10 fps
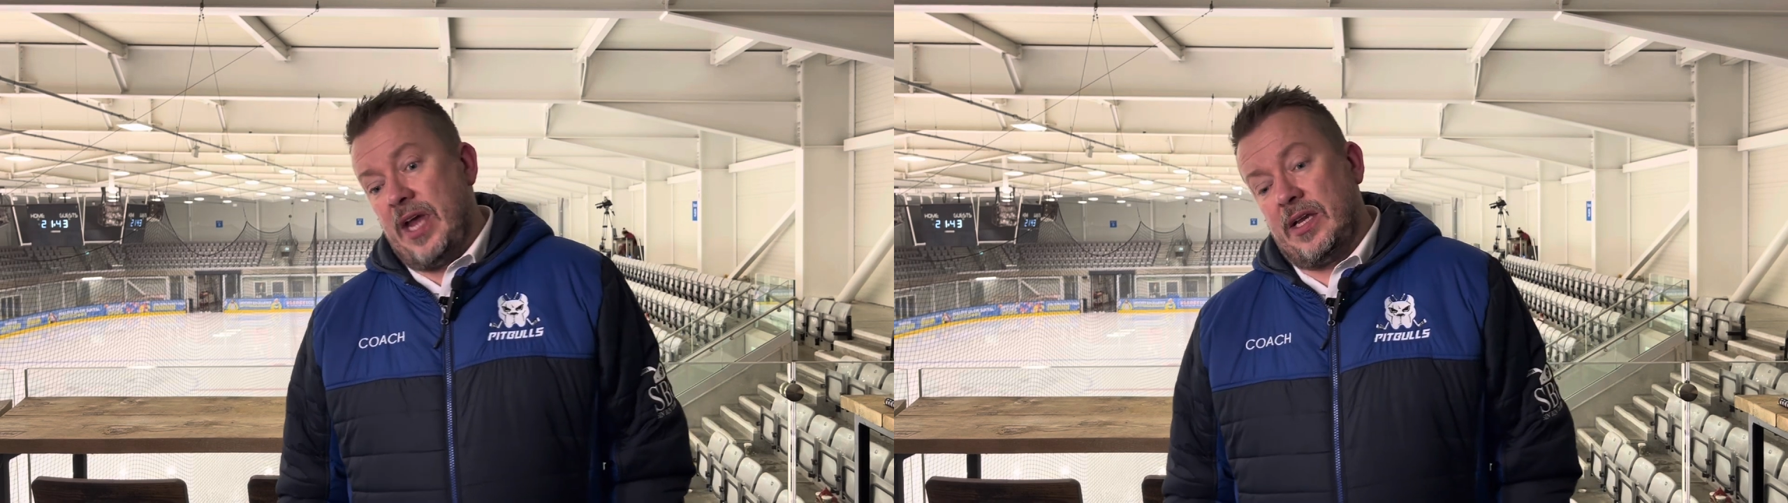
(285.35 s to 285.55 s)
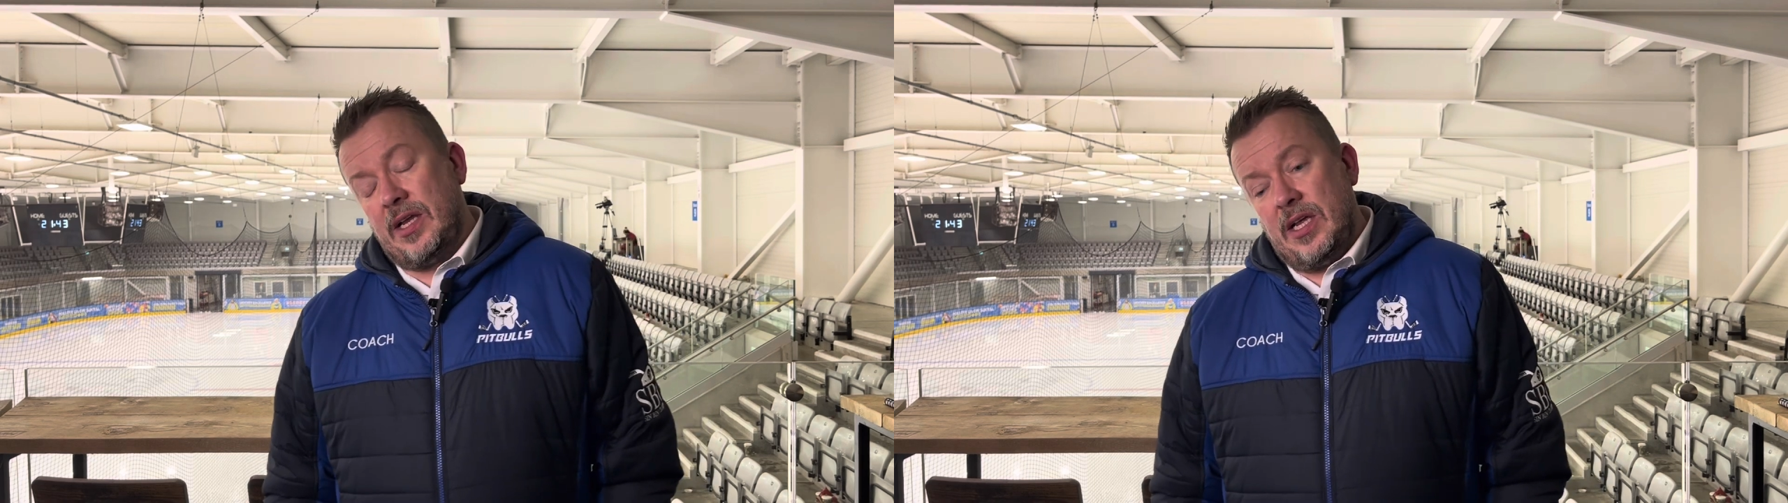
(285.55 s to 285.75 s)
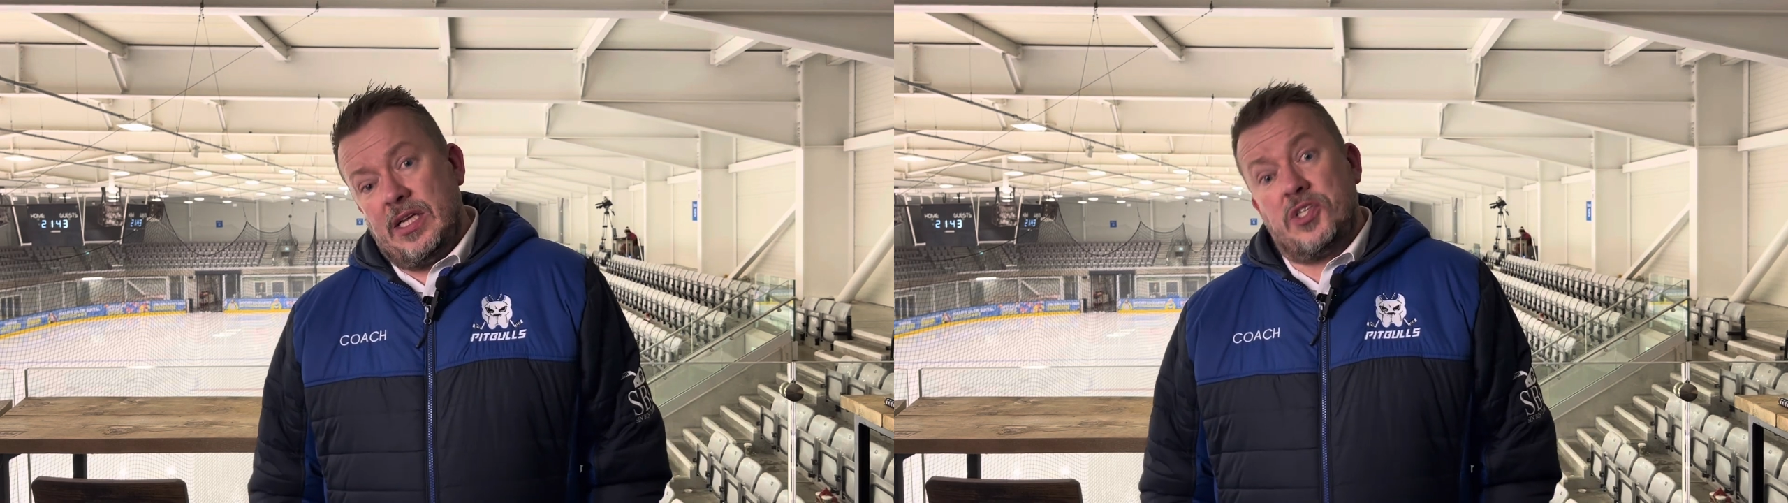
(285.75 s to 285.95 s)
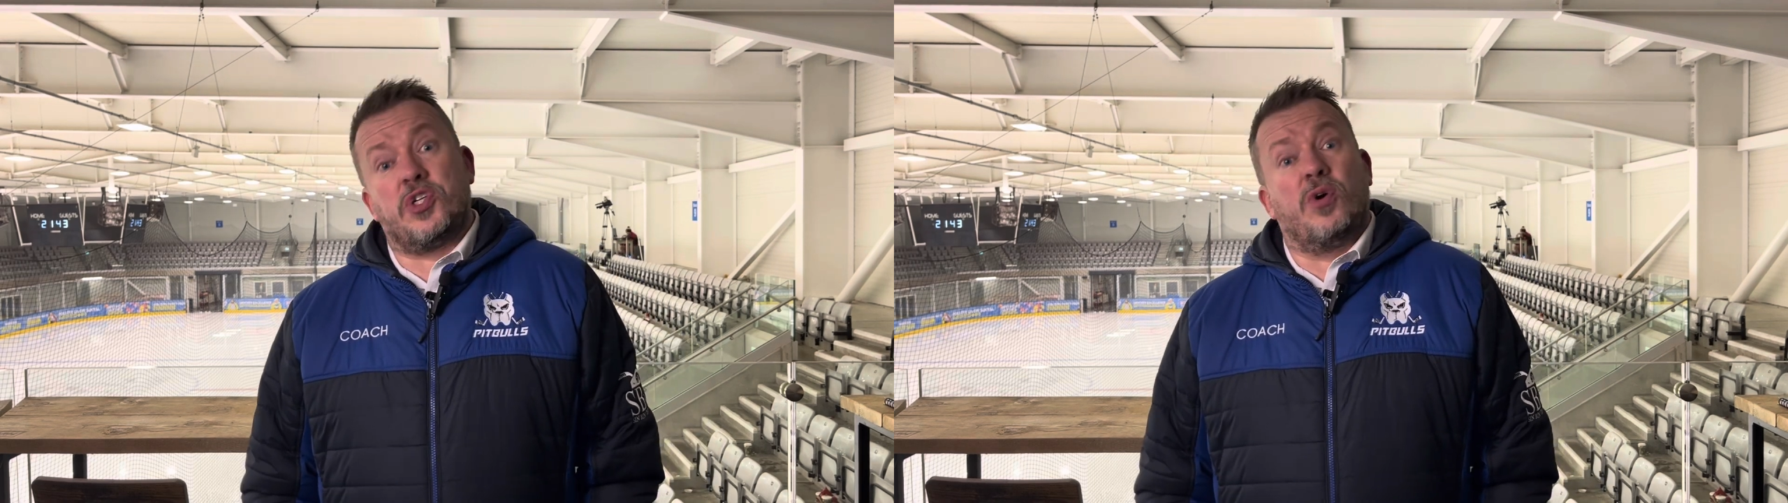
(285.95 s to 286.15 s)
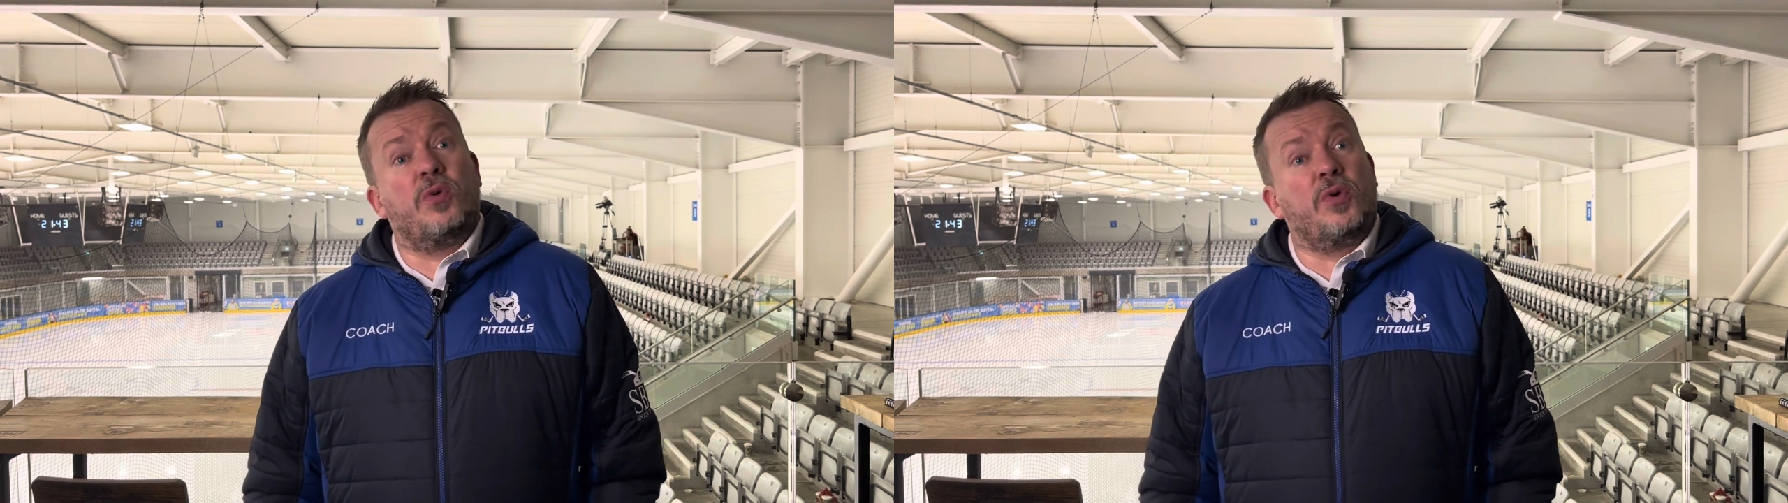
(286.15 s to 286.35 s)
and he's
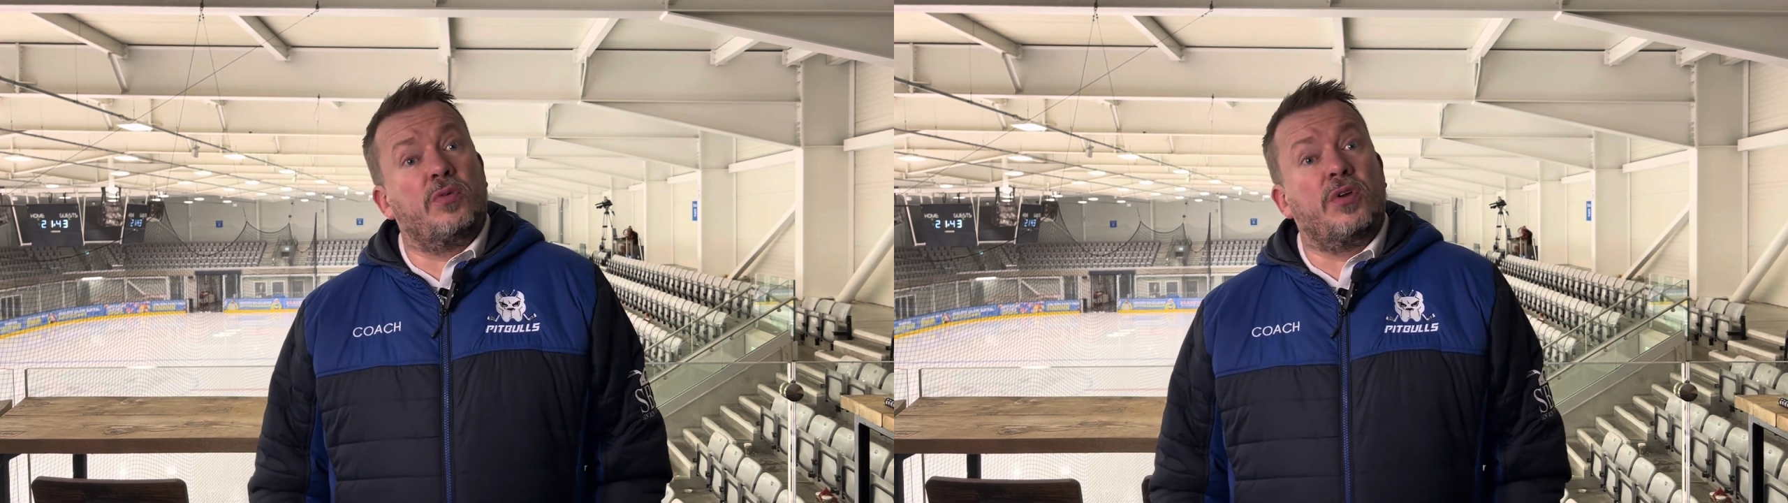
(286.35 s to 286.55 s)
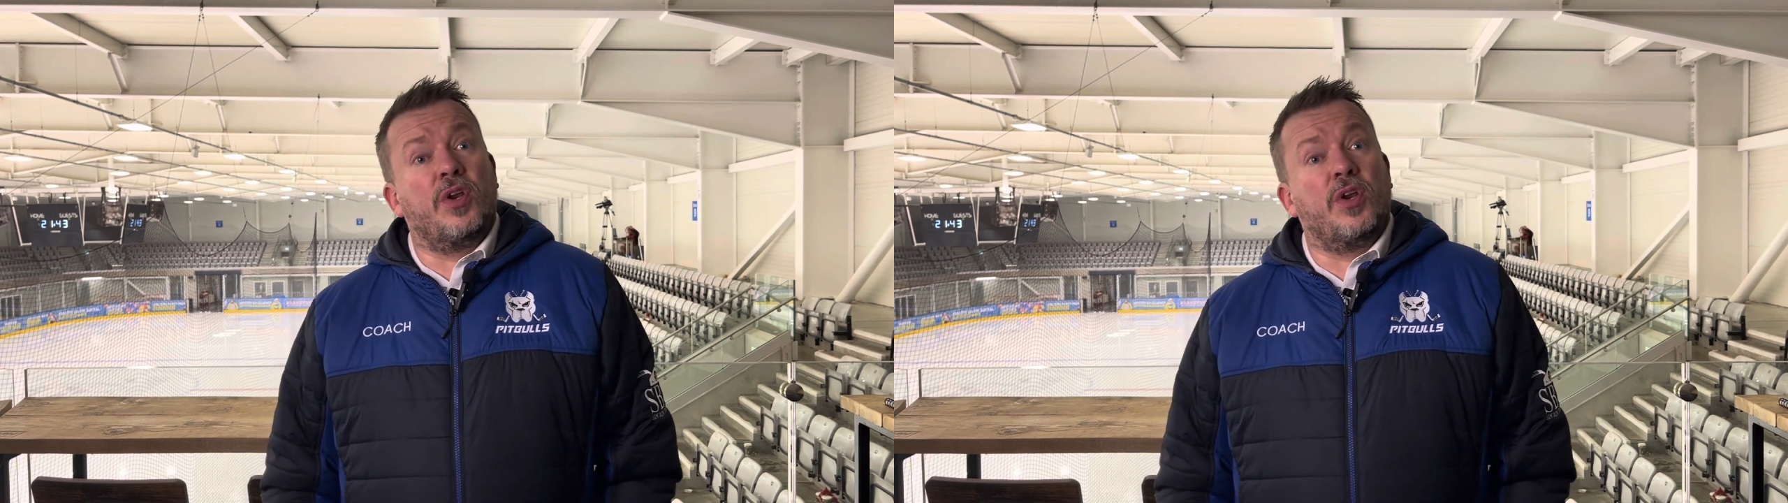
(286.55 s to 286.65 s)
shown